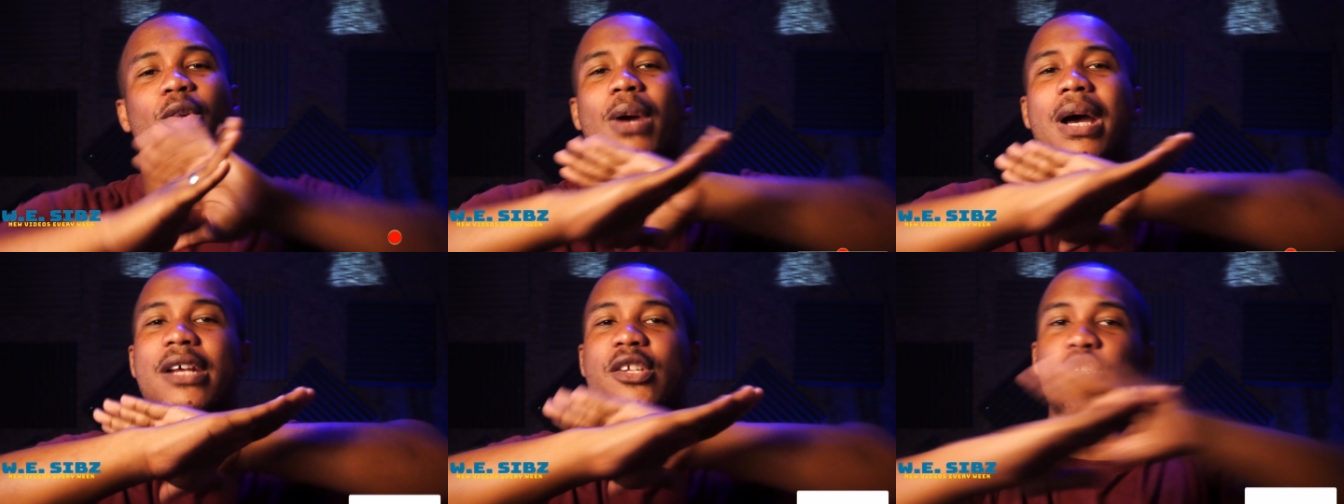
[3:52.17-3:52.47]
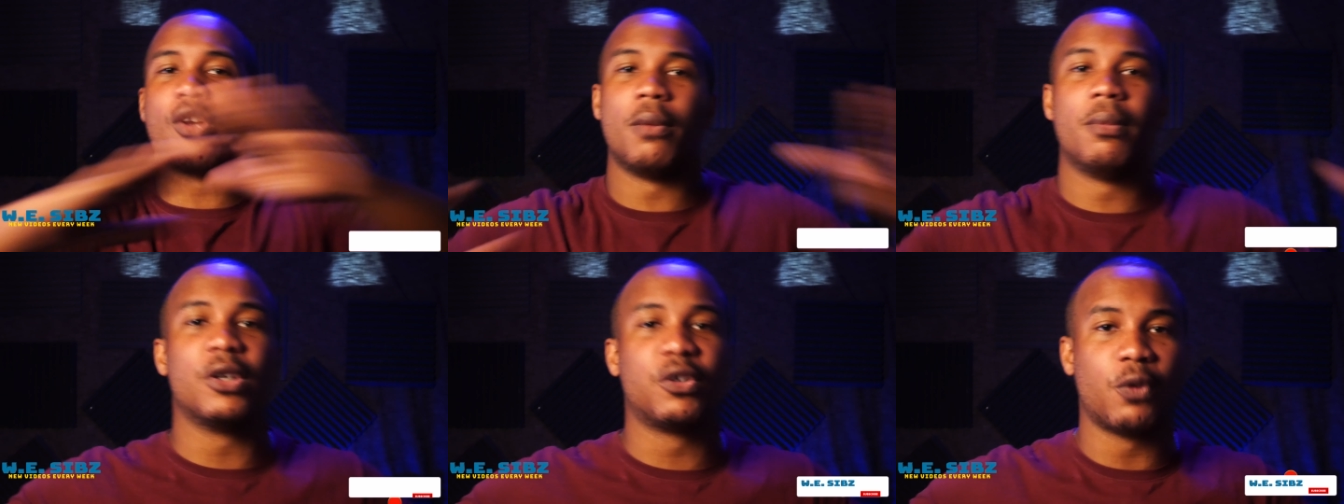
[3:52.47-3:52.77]
Thank you
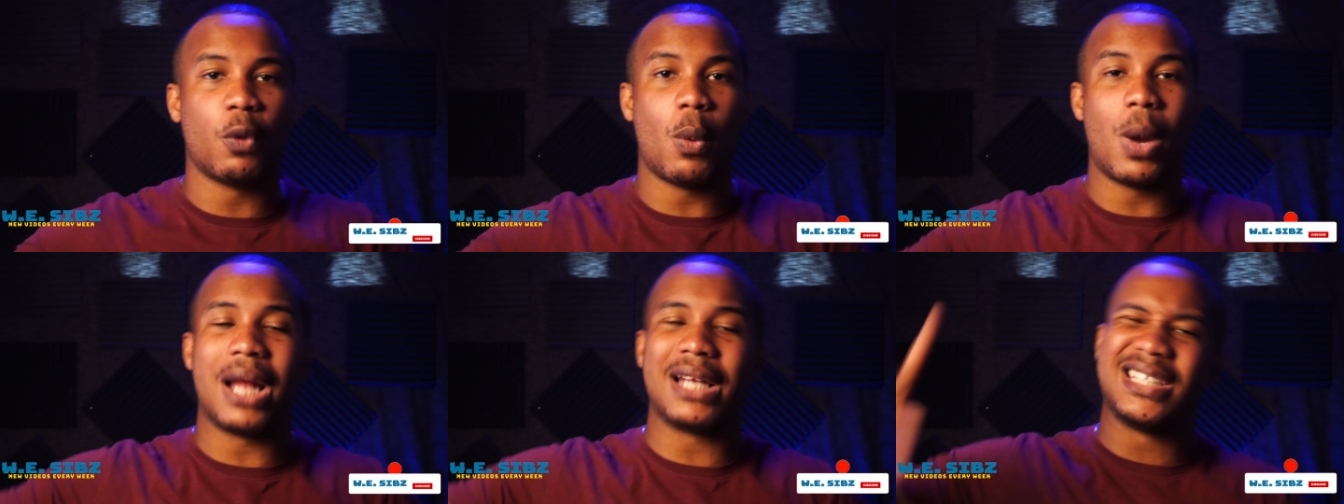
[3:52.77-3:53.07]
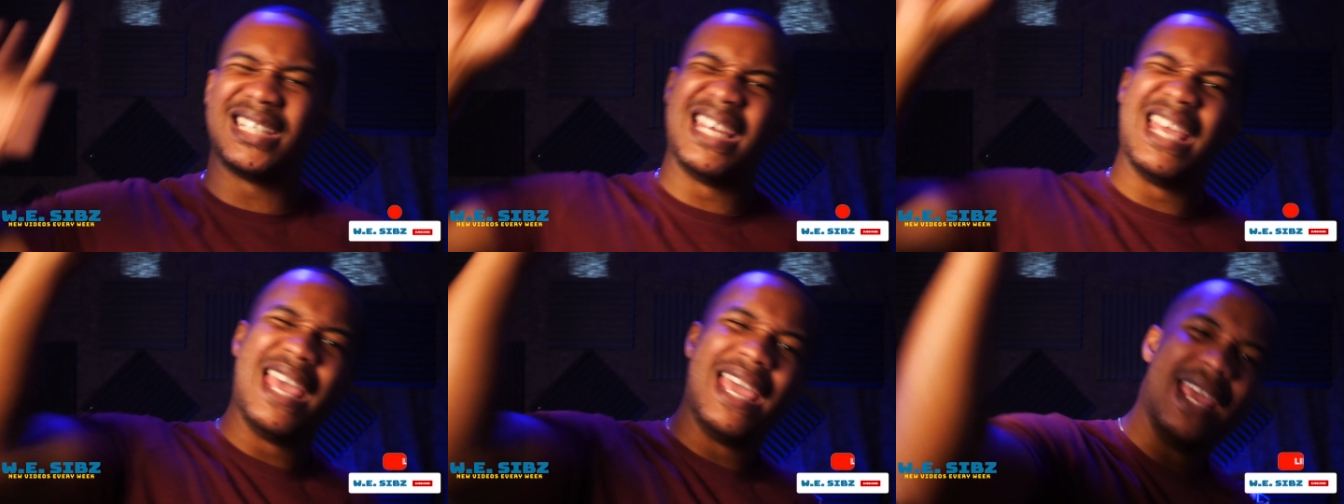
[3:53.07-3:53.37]
guys so much for
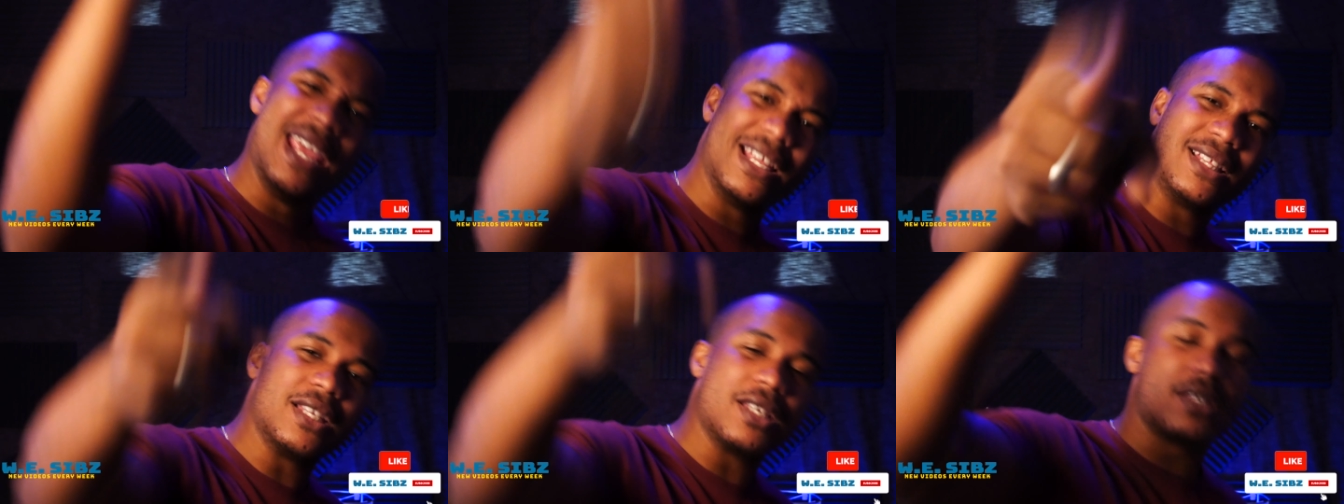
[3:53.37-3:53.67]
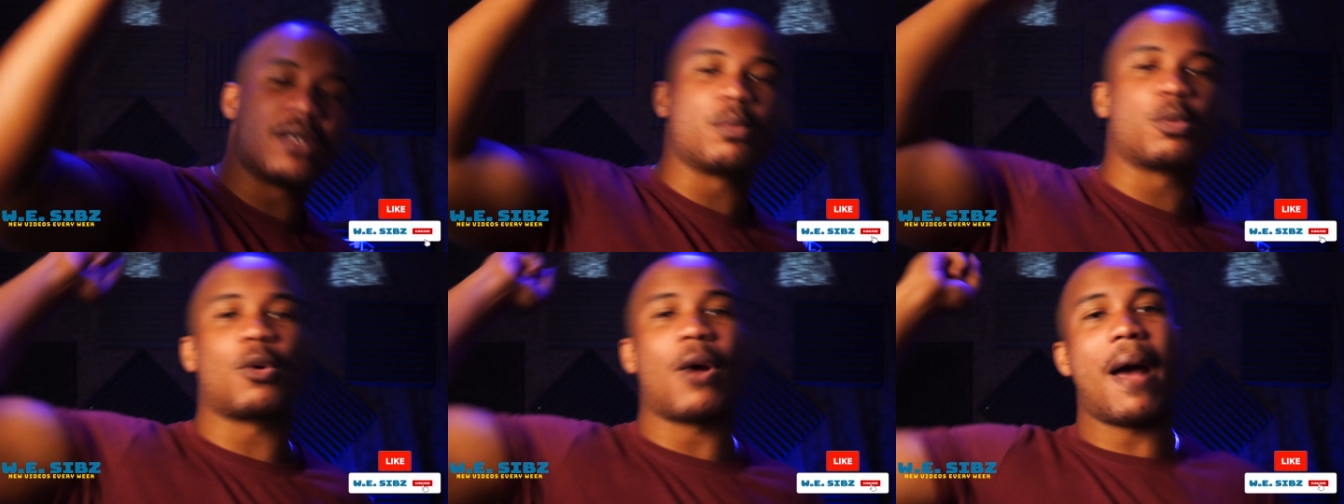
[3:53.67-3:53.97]
watching. Hit
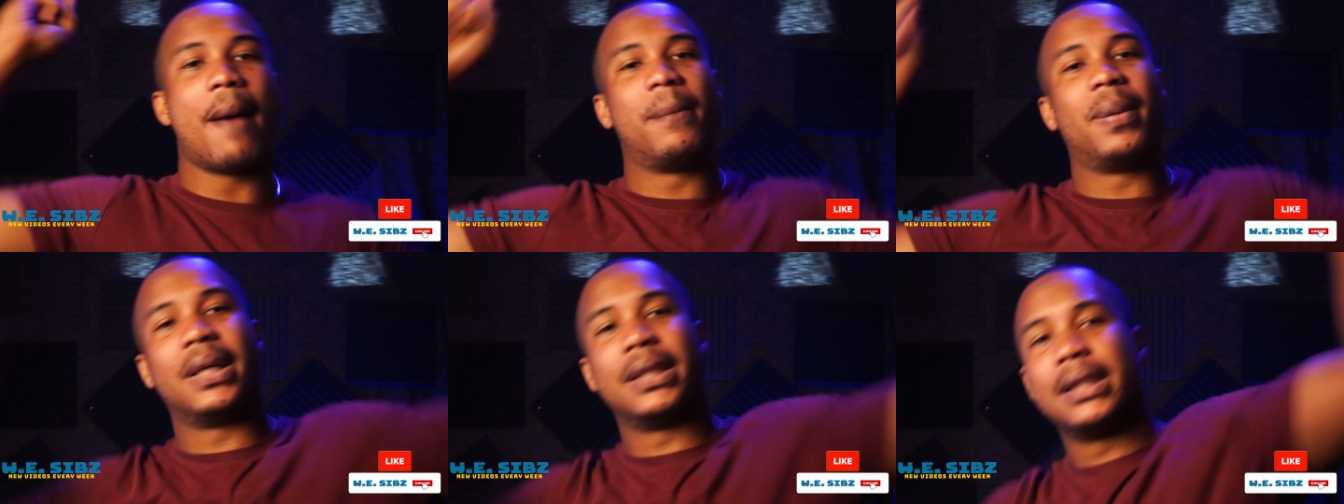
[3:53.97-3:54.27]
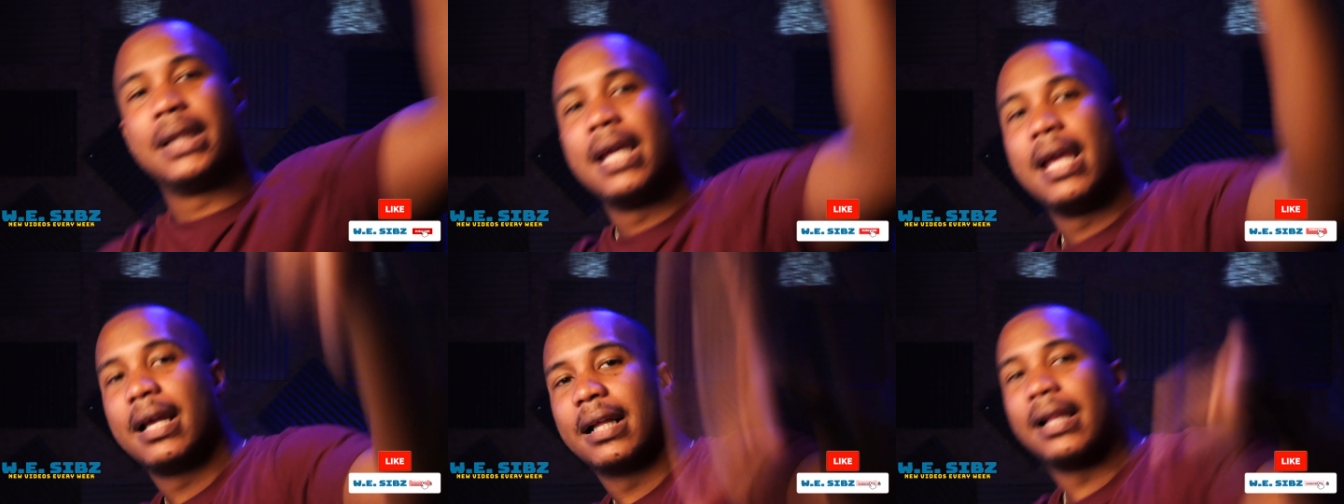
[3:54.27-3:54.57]
the subscribe
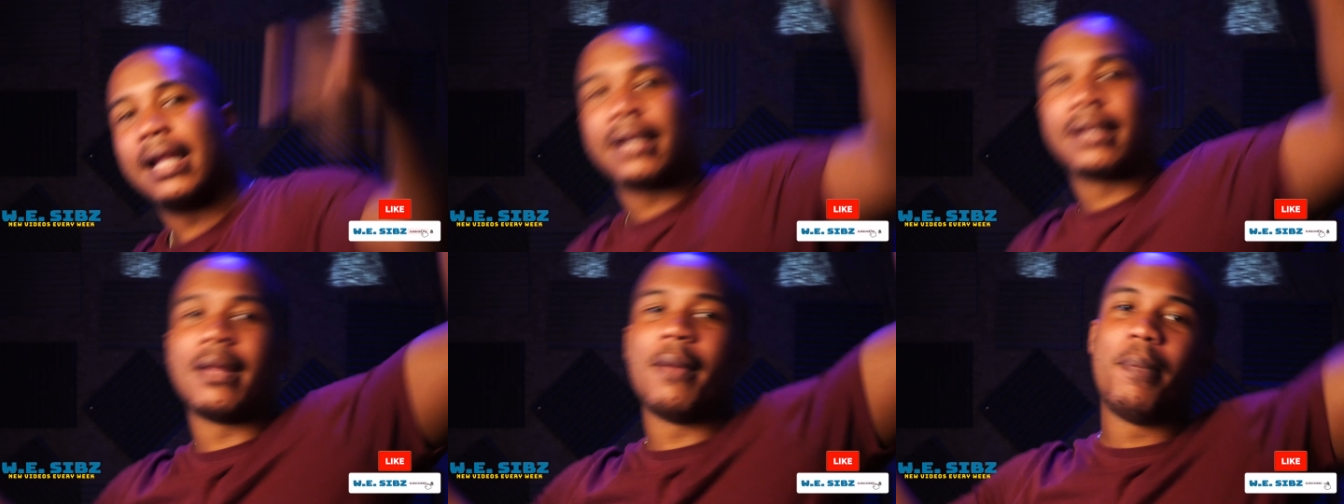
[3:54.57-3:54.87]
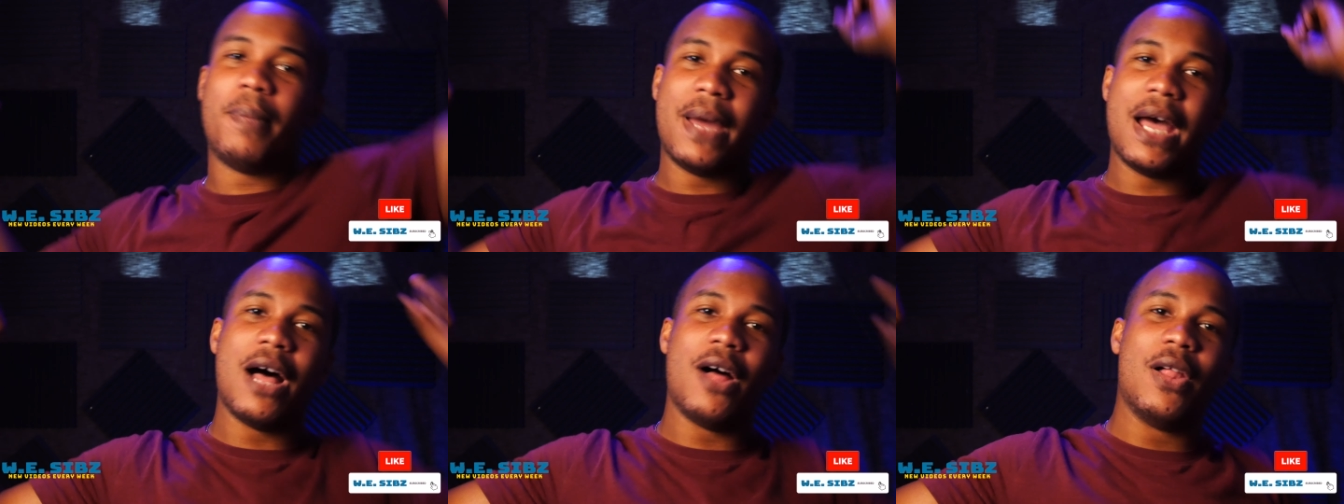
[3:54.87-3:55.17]
button, click
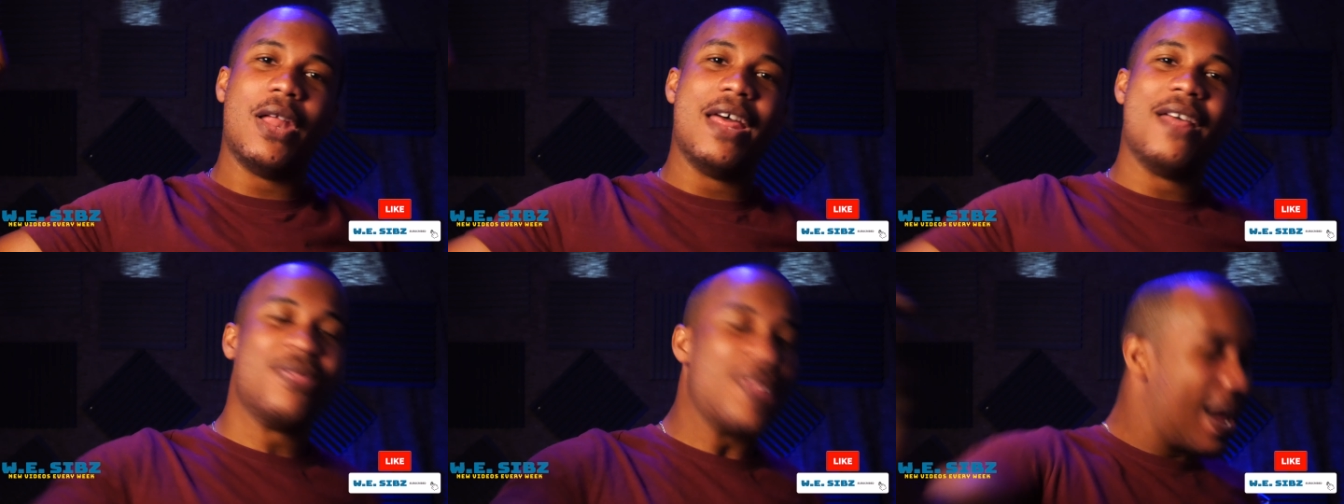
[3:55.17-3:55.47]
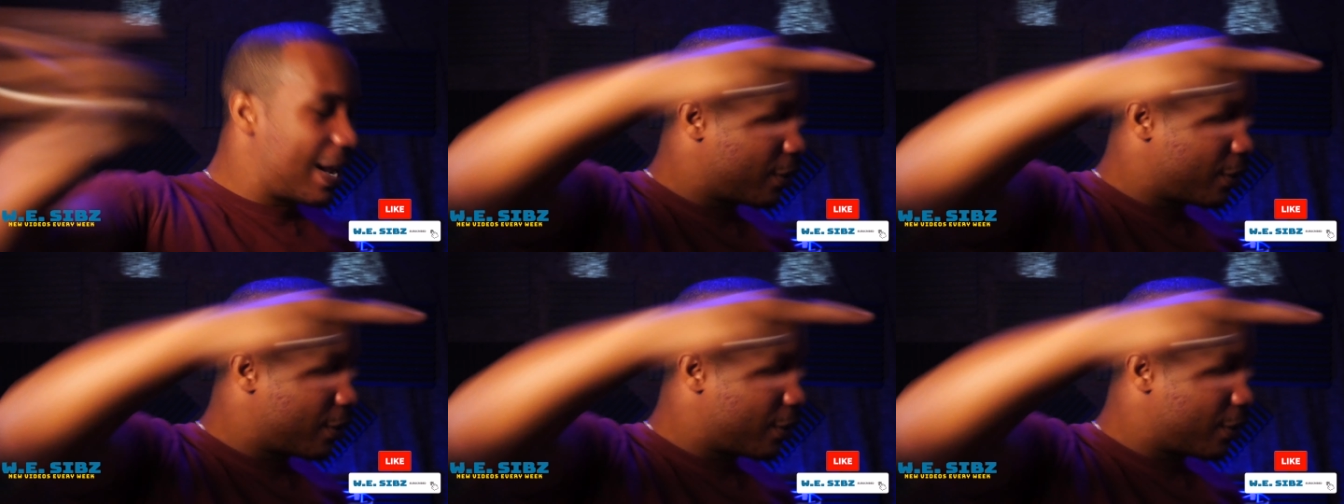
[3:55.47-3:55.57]
the bell.